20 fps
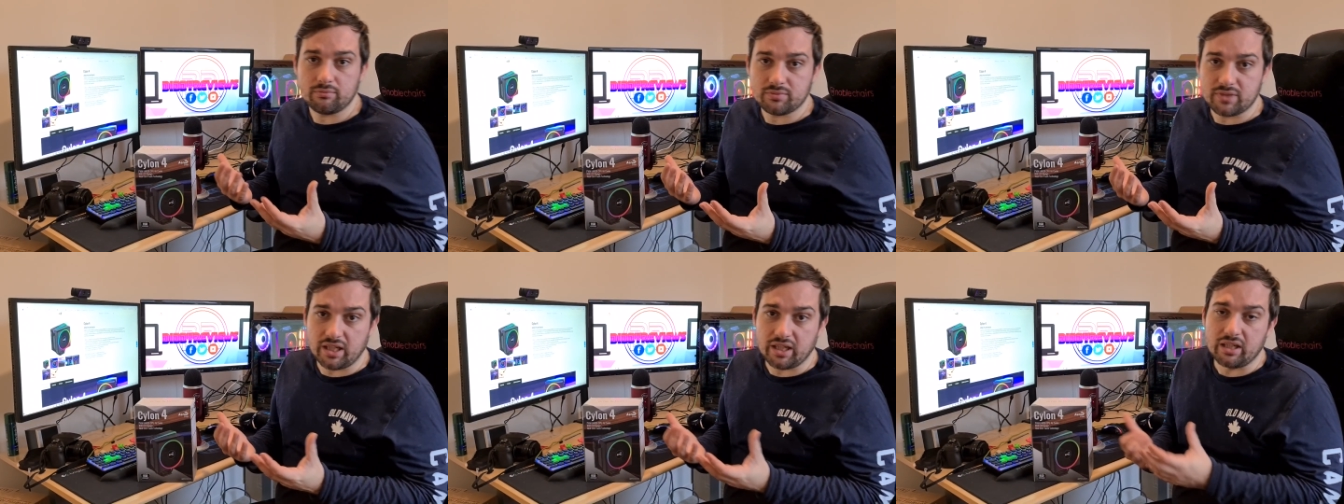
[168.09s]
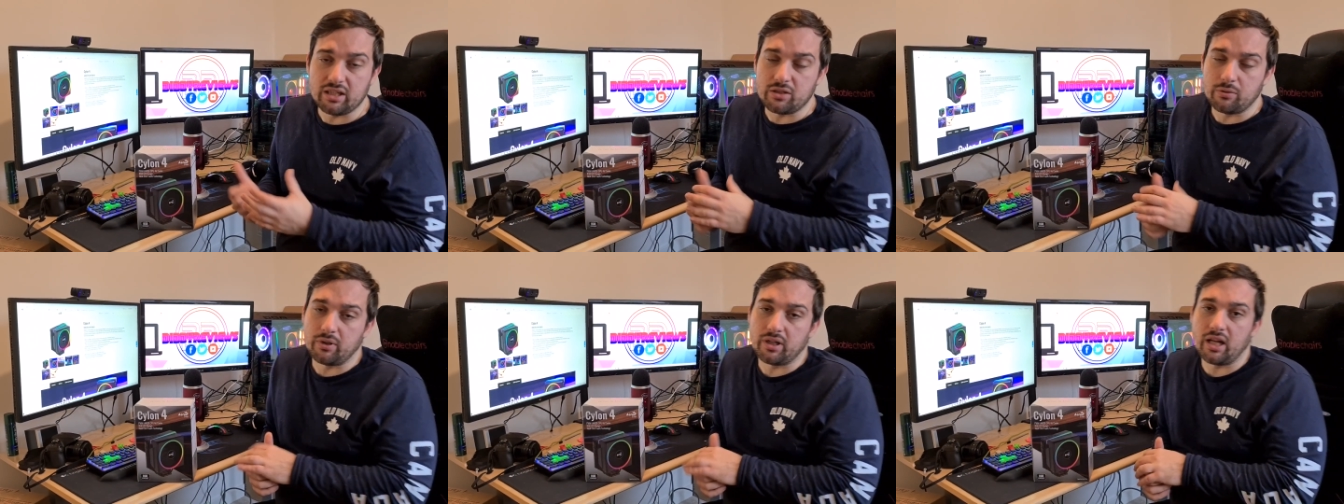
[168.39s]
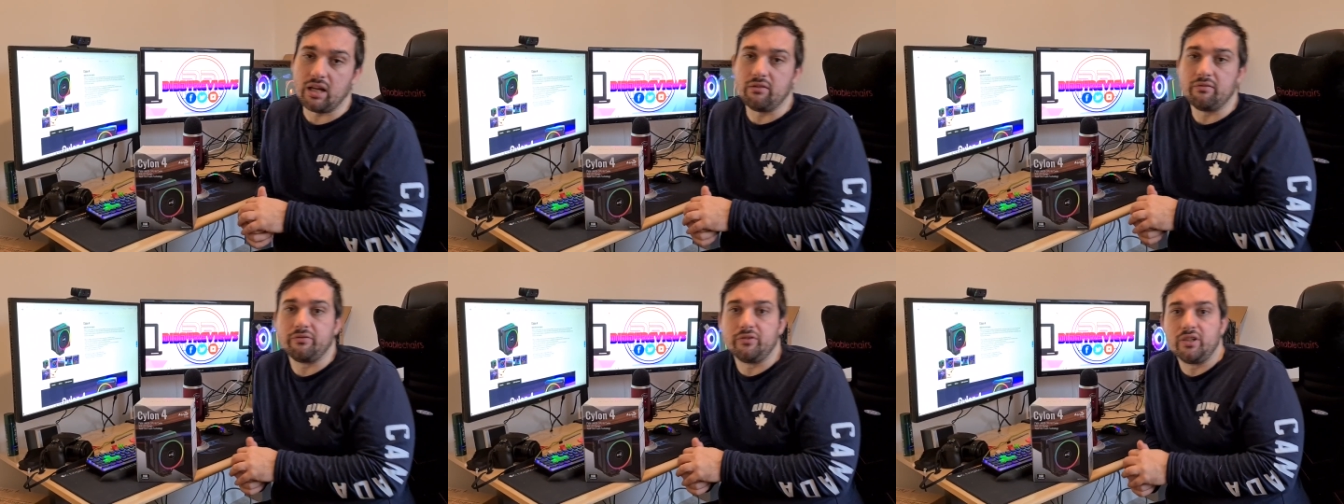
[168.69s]
take into
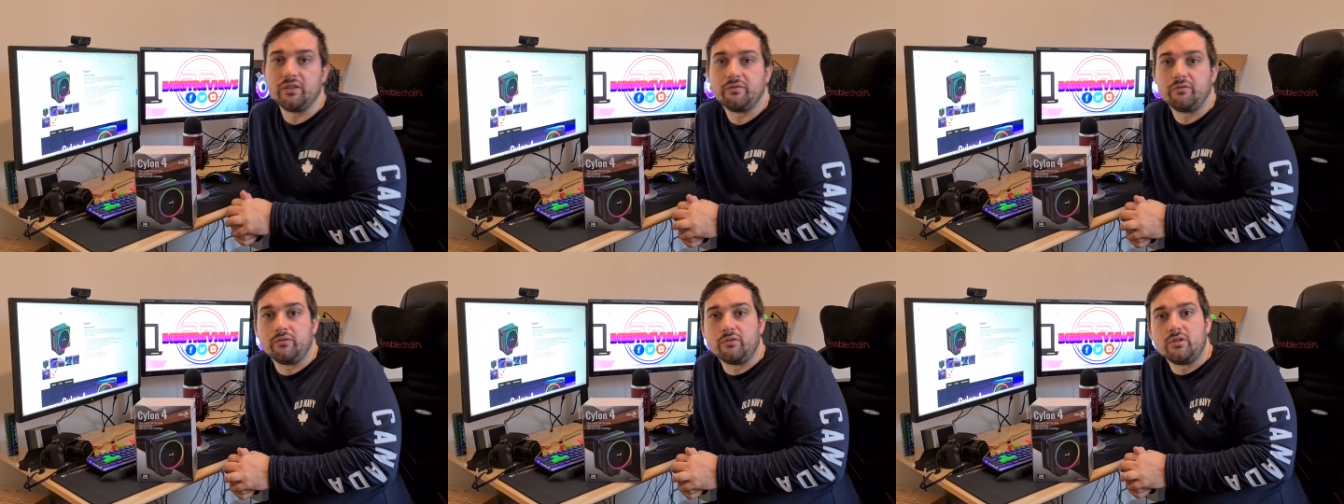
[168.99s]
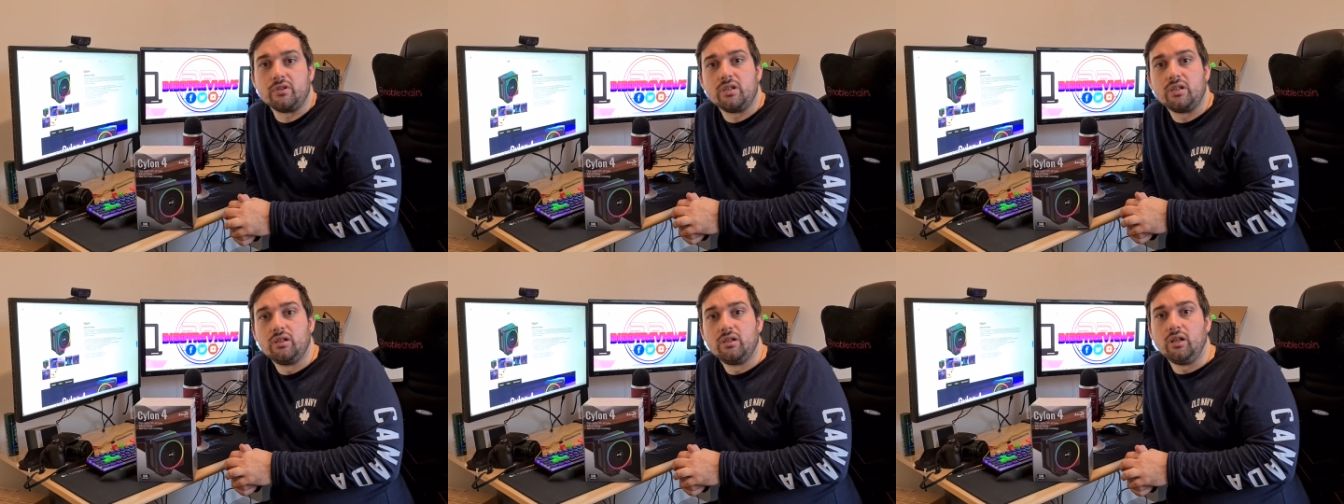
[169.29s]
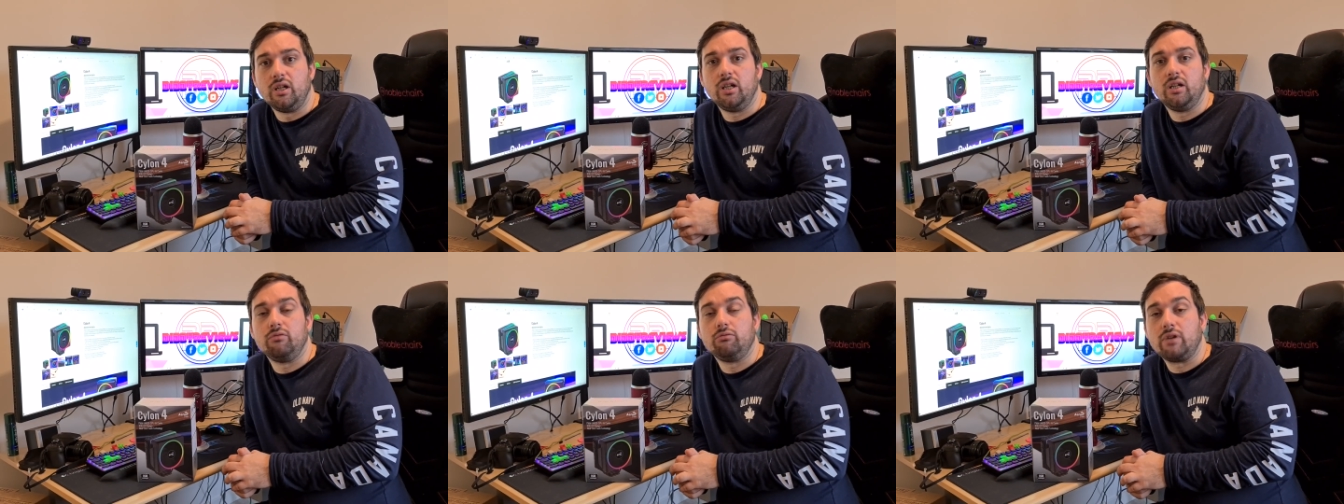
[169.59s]
account for different
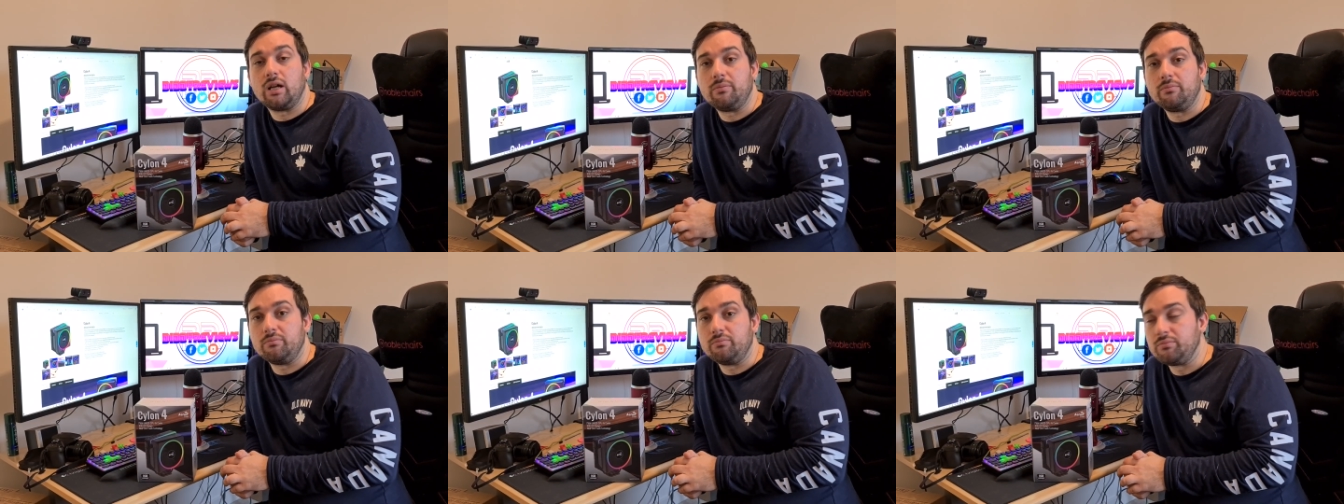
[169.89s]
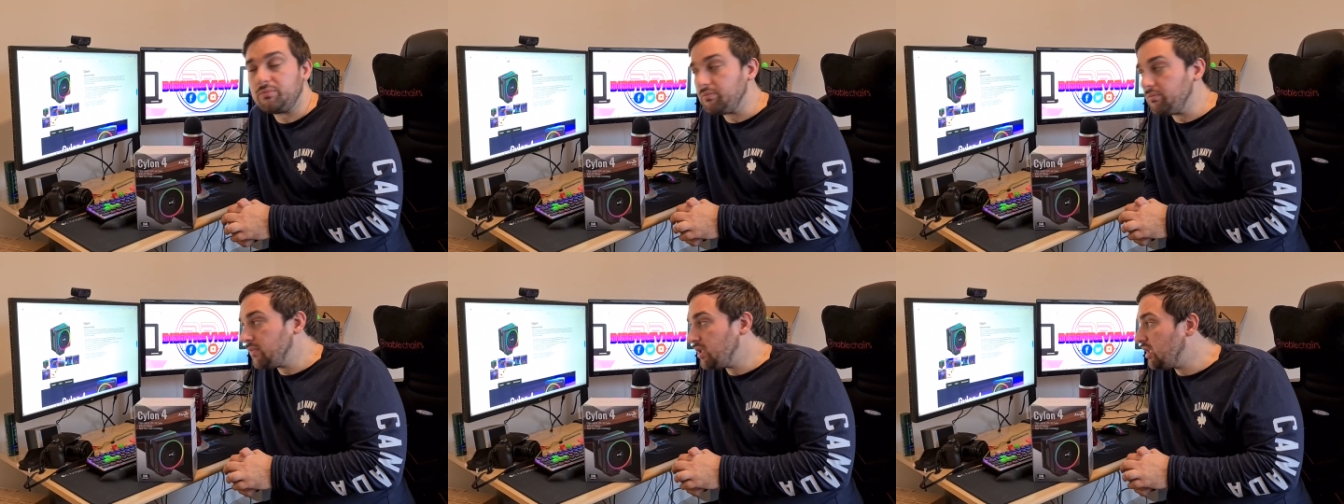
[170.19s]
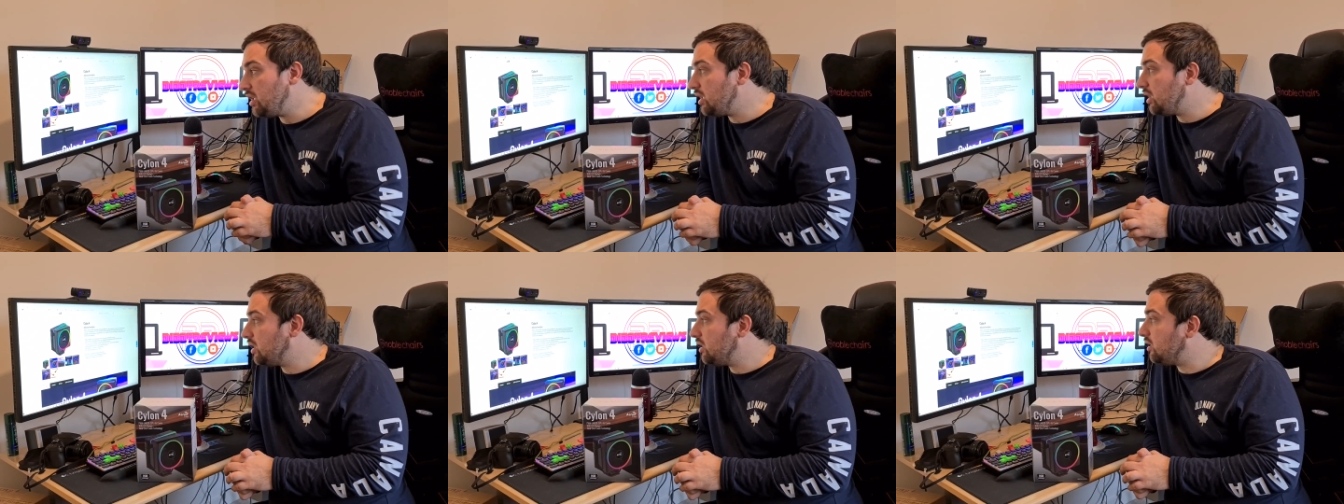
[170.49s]
uh, RAM
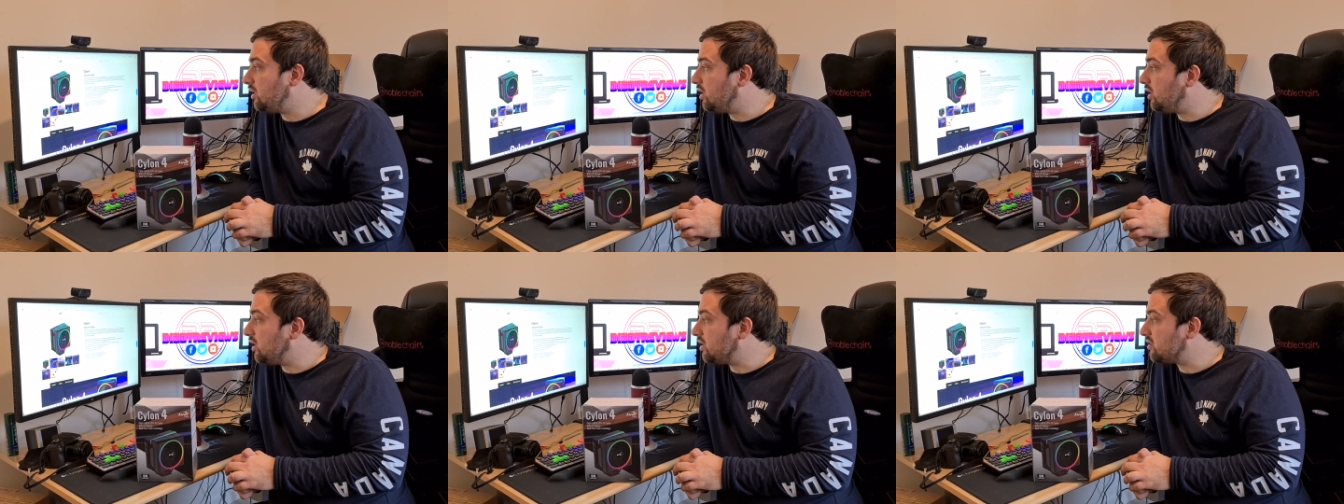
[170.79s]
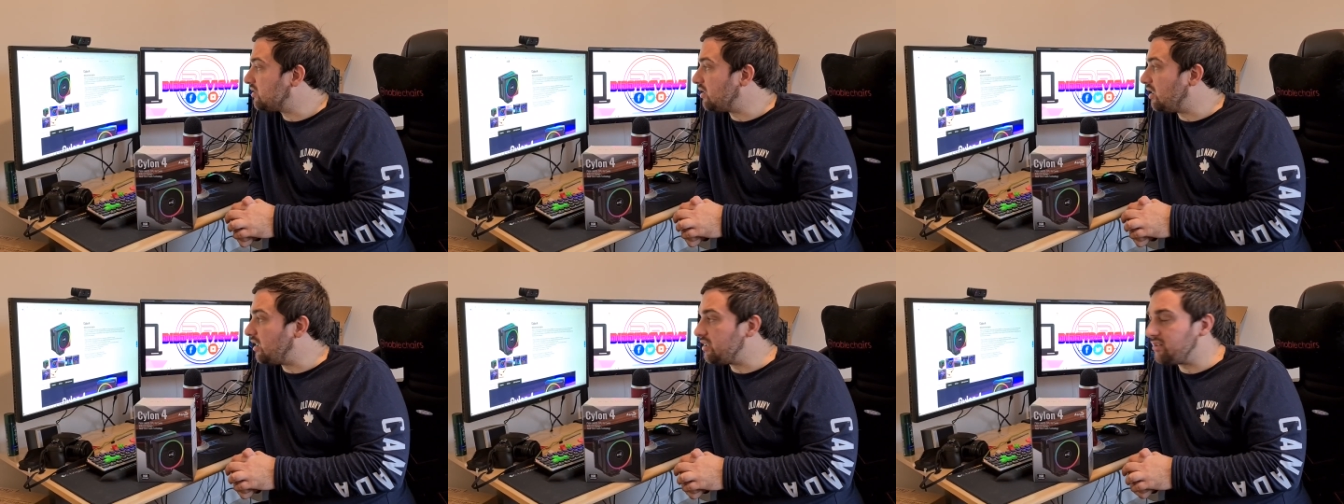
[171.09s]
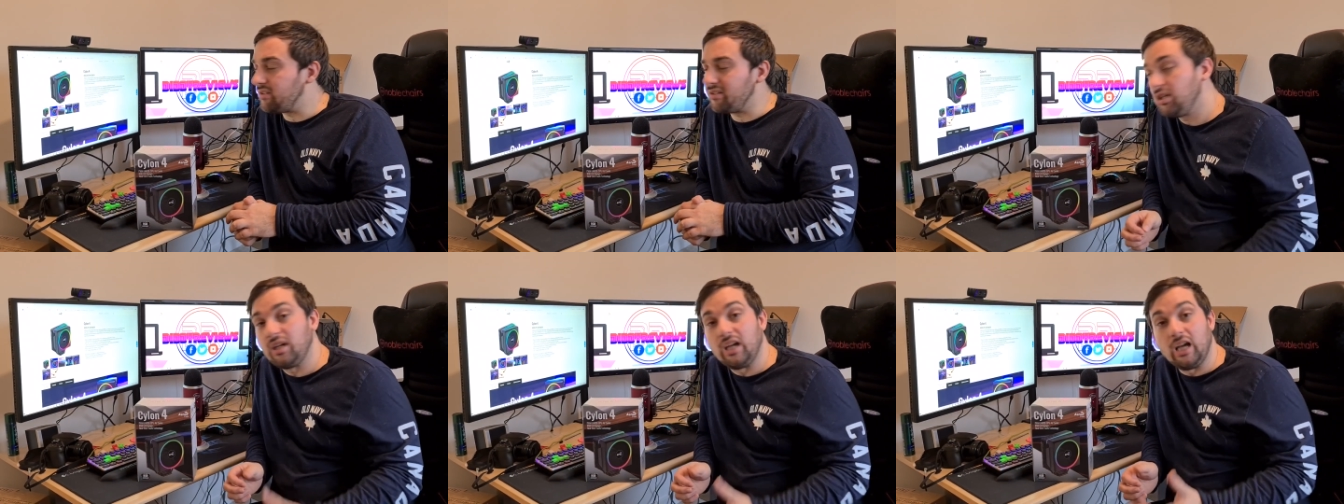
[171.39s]
uh,
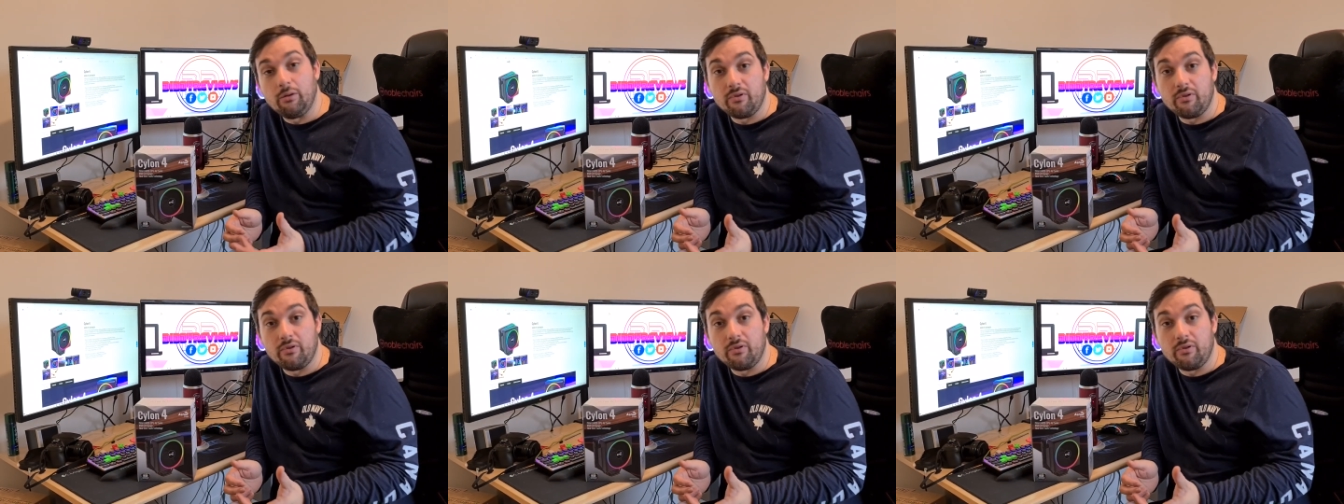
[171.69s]
sizes.